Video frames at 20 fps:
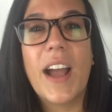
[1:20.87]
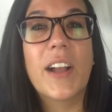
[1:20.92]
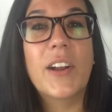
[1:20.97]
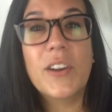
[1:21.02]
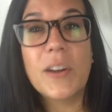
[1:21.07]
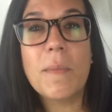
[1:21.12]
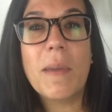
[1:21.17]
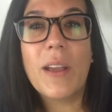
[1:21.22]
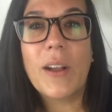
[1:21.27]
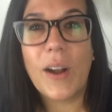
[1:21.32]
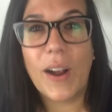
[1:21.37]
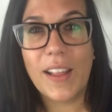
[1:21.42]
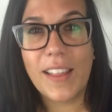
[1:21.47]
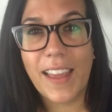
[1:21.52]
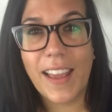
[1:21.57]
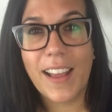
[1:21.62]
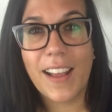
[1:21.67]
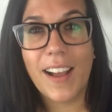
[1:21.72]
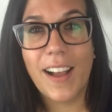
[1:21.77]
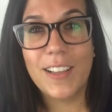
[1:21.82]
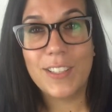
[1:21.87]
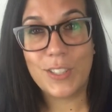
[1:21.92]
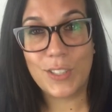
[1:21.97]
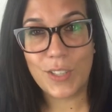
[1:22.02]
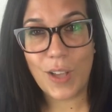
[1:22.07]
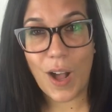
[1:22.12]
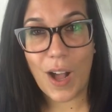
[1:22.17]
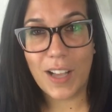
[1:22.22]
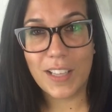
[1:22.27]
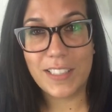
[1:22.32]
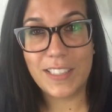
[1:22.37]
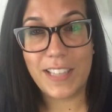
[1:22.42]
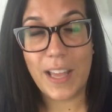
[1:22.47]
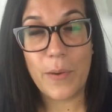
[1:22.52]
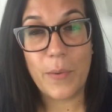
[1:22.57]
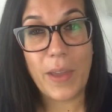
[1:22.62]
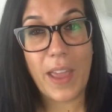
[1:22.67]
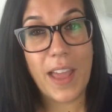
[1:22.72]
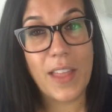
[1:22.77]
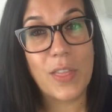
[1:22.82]
creamy garlic sauce that
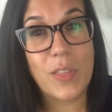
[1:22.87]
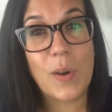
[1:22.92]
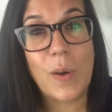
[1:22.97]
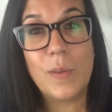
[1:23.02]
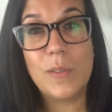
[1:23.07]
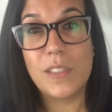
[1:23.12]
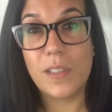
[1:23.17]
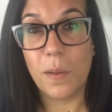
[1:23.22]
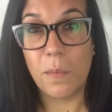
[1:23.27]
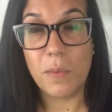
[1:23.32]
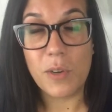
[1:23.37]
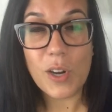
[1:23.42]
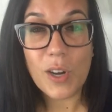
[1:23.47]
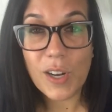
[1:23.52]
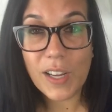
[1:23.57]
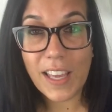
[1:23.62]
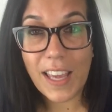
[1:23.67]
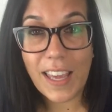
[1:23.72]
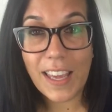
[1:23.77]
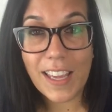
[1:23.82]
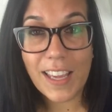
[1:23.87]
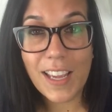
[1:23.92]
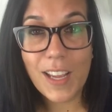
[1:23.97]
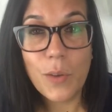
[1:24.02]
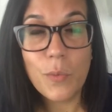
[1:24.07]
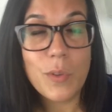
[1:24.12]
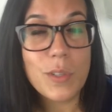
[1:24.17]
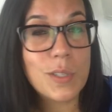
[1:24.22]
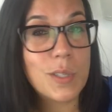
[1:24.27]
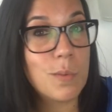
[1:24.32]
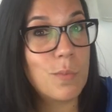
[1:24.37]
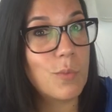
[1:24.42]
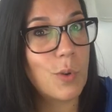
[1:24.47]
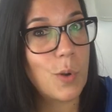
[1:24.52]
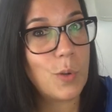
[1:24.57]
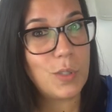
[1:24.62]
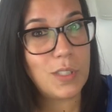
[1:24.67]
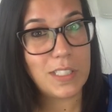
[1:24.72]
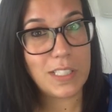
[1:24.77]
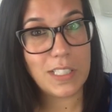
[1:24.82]
we had thrown some gnocchi in with some
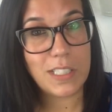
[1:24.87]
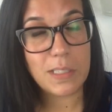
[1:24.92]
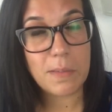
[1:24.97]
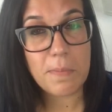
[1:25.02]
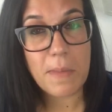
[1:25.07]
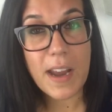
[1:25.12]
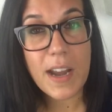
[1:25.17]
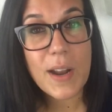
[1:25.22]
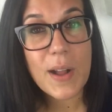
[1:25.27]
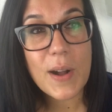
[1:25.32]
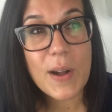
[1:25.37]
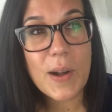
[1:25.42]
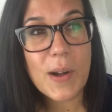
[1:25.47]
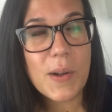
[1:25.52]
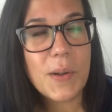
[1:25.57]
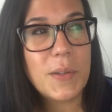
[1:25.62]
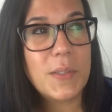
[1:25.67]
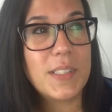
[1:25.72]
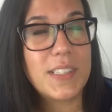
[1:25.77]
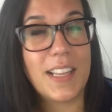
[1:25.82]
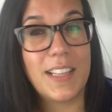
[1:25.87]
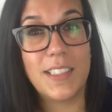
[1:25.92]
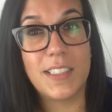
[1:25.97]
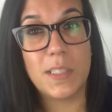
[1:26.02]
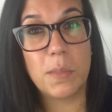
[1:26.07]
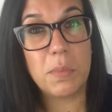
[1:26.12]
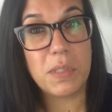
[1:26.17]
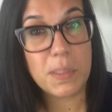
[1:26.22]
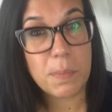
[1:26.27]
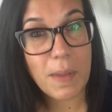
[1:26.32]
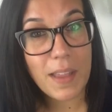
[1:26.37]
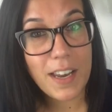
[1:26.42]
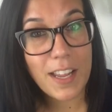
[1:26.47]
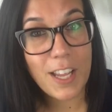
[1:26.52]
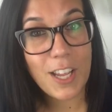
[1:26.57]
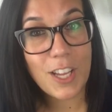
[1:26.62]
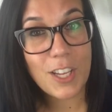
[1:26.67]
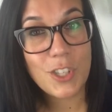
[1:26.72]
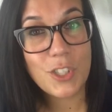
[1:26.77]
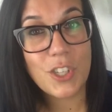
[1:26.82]
roasted tomatoes and some
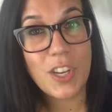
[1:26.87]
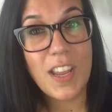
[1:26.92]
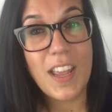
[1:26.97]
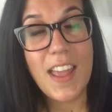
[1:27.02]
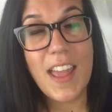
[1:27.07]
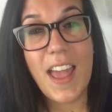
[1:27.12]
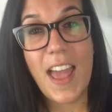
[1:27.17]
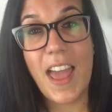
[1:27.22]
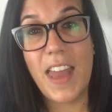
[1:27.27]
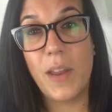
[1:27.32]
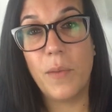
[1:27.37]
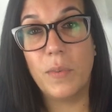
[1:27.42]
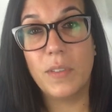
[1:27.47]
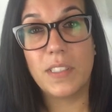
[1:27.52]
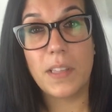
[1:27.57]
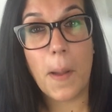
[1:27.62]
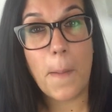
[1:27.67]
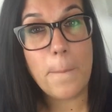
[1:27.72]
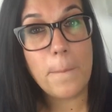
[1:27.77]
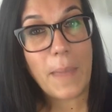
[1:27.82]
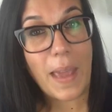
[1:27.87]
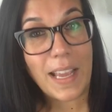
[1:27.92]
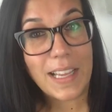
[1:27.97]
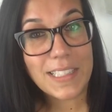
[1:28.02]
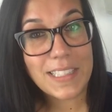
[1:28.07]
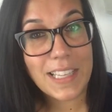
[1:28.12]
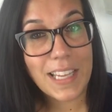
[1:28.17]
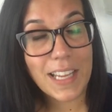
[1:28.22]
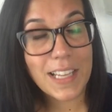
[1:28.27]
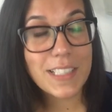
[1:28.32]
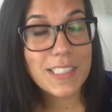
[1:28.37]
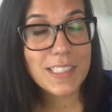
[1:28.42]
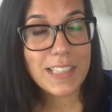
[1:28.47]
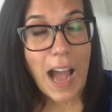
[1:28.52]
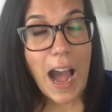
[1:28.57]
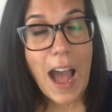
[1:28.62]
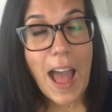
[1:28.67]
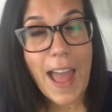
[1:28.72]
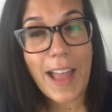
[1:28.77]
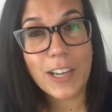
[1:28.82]
spinach, and it was amazing.
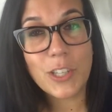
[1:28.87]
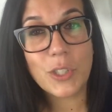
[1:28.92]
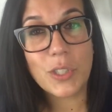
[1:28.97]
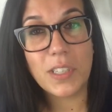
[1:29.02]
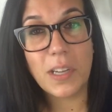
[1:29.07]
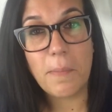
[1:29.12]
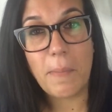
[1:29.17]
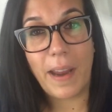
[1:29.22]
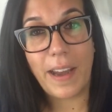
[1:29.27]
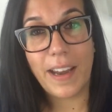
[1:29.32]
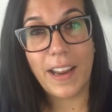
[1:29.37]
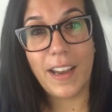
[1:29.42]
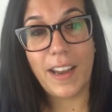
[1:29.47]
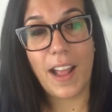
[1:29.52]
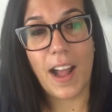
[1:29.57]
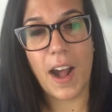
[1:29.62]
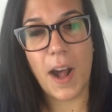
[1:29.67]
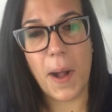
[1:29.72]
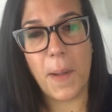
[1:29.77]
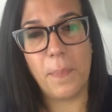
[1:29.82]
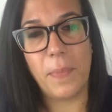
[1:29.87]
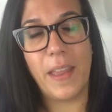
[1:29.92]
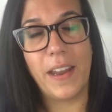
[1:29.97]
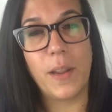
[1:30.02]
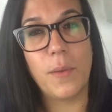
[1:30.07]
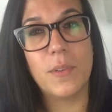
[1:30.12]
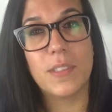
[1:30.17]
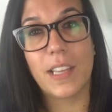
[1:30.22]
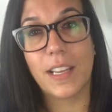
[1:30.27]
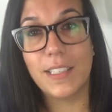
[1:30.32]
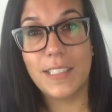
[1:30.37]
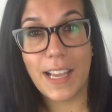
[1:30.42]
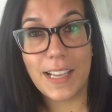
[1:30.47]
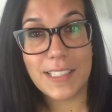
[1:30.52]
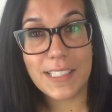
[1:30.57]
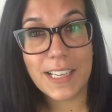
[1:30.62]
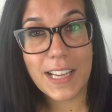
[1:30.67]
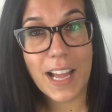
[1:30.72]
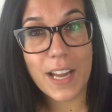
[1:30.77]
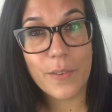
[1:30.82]
Scott actually made it, and he was
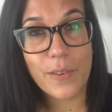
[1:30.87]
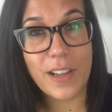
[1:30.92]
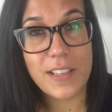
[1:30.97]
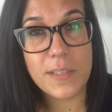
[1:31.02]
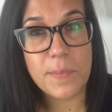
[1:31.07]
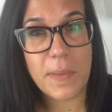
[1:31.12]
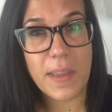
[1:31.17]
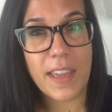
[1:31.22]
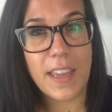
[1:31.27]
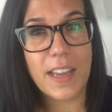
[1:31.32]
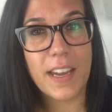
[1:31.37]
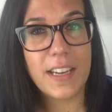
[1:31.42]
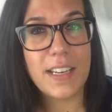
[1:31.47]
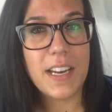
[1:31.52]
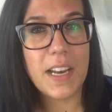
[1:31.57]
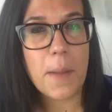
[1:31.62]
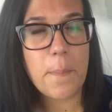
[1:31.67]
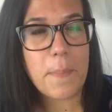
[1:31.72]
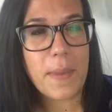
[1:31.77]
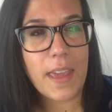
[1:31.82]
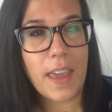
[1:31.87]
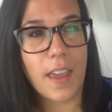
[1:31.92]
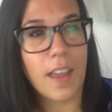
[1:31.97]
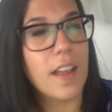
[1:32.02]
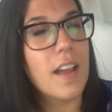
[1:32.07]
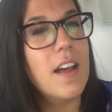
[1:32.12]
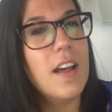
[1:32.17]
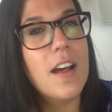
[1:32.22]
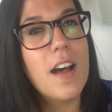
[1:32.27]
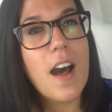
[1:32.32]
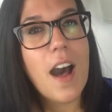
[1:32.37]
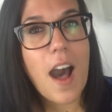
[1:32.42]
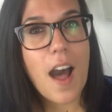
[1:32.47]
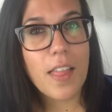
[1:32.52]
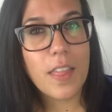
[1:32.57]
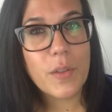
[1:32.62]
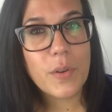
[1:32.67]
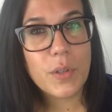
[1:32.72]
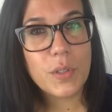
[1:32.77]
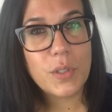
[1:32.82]
testing out a recipe. It ended up being a
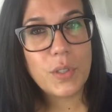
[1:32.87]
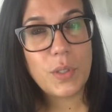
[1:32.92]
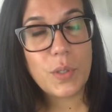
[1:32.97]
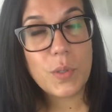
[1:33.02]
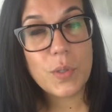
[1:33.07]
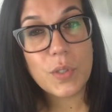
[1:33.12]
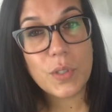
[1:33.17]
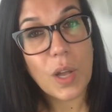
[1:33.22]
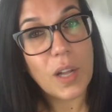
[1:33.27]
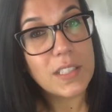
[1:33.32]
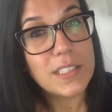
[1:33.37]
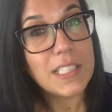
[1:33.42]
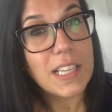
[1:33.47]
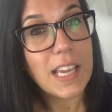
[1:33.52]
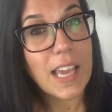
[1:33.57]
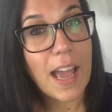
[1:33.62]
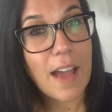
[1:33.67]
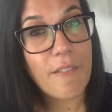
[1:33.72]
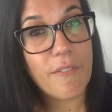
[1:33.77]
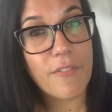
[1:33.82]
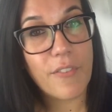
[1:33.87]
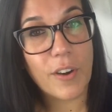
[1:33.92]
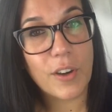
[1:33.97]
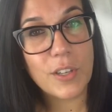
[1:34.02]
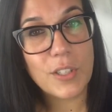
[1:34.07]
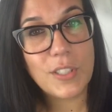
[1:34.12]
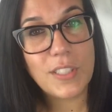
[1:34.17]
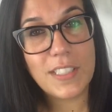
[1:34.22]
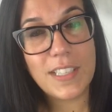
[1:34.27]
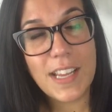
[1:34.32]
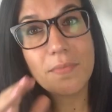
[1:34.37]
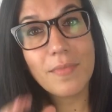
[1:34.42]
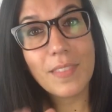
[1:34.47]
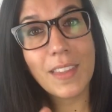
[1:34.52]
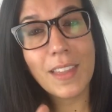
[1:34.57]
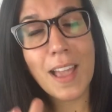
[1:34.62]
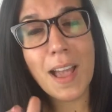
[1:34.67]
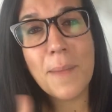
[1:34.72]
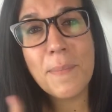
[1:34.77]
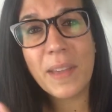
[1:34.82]
little too salty at first.
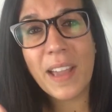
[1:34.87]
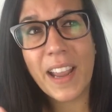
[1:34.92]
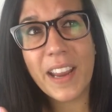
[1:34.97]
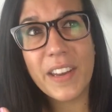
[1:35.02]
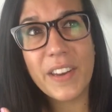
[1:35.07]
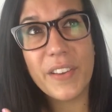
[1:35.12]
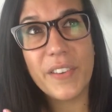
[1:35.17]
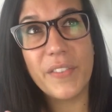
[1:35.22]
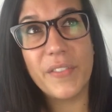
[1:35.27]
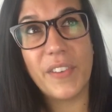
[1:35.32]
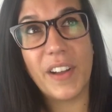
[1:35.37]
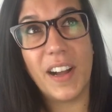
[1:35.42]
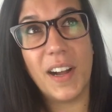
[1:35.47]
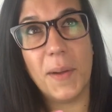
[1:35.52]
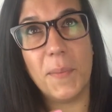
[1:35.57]
I'm kind of